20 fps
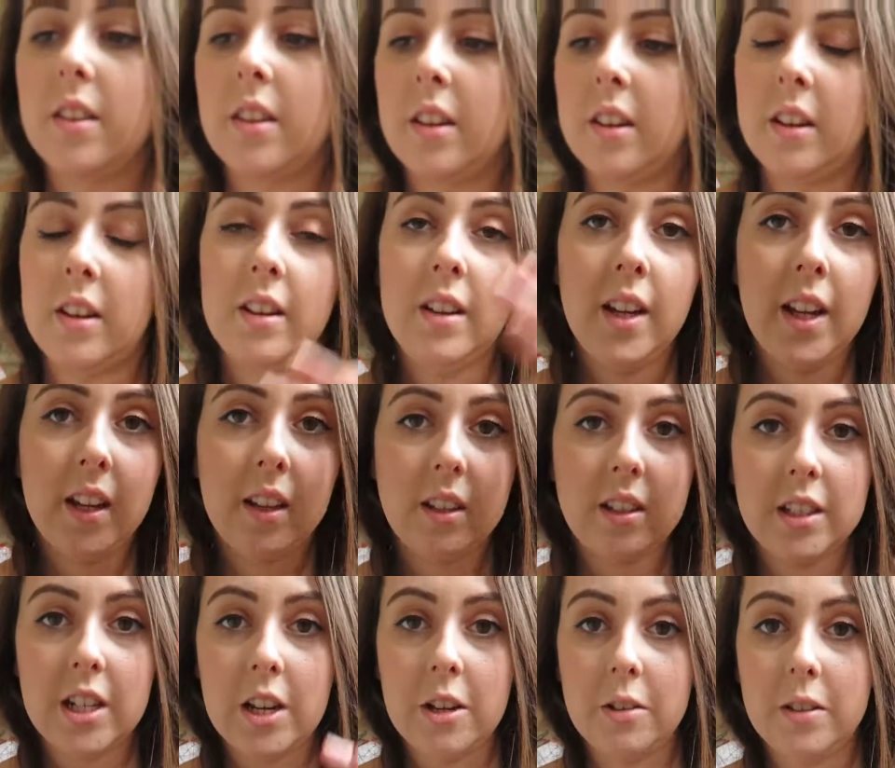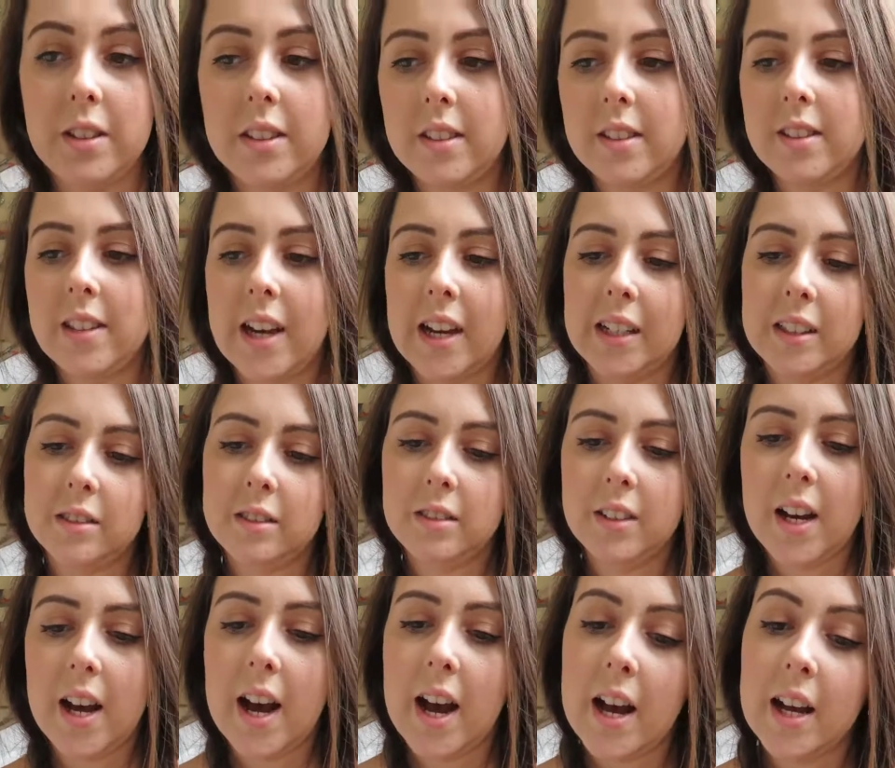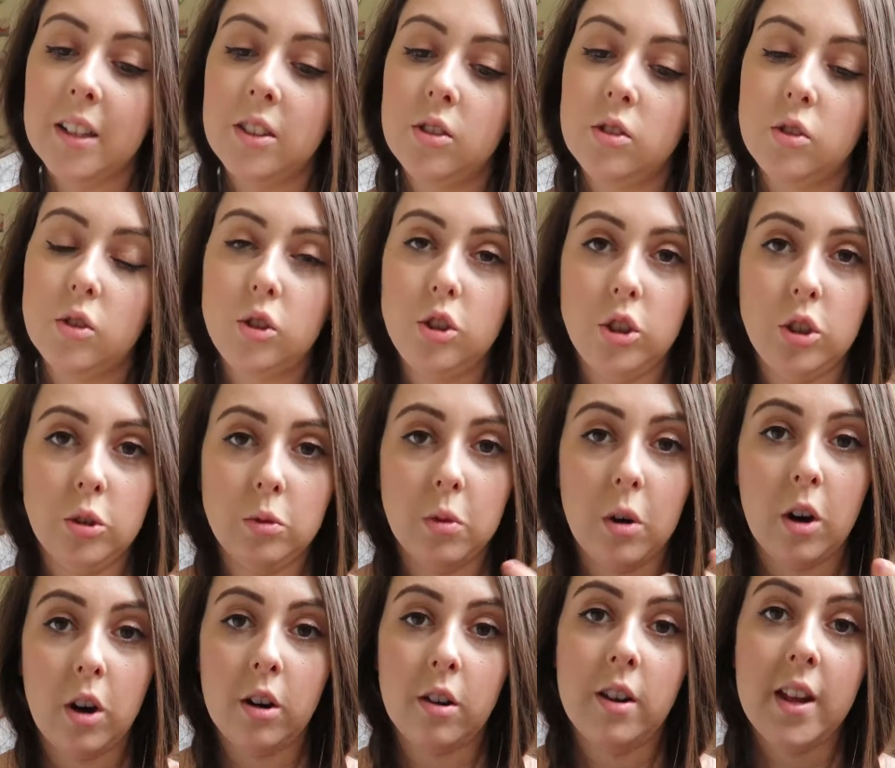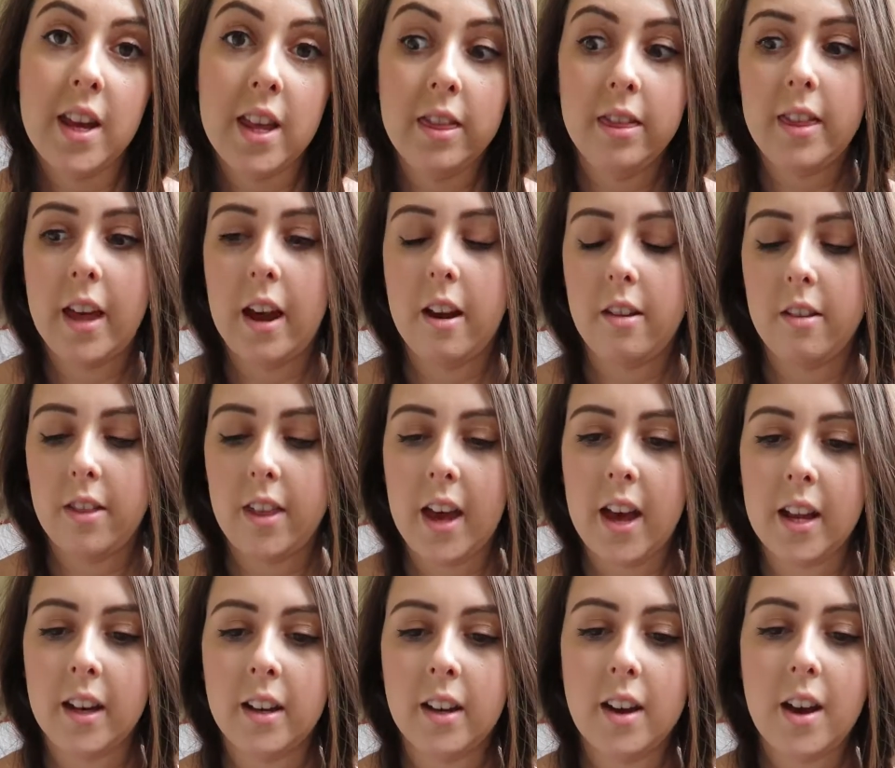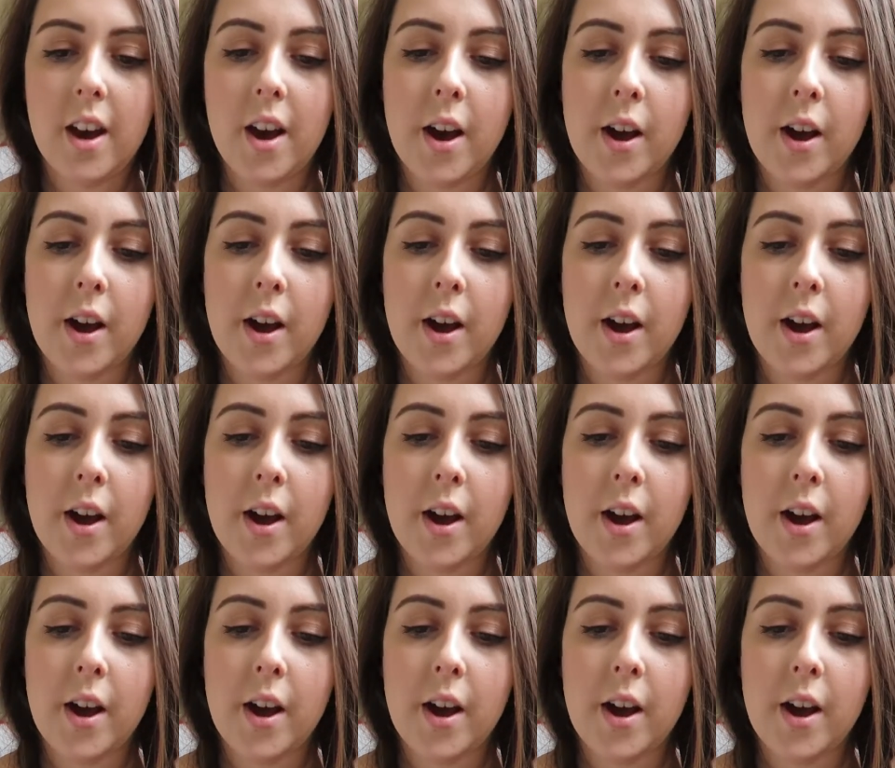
the lid closes down and you are in there then,